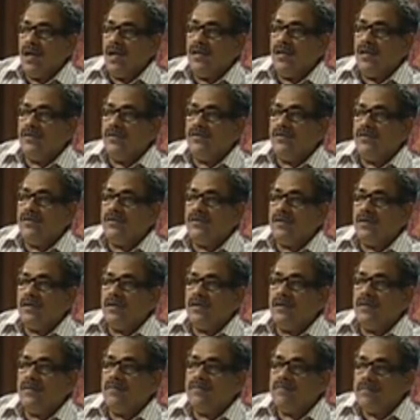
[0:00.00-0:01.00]
and
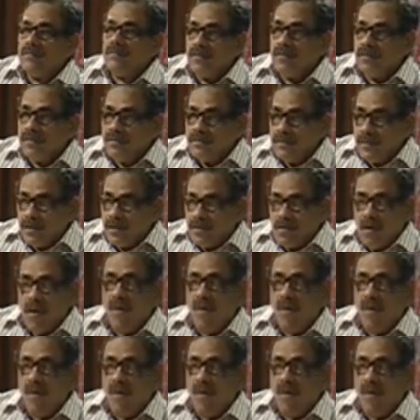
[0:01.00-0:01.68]
the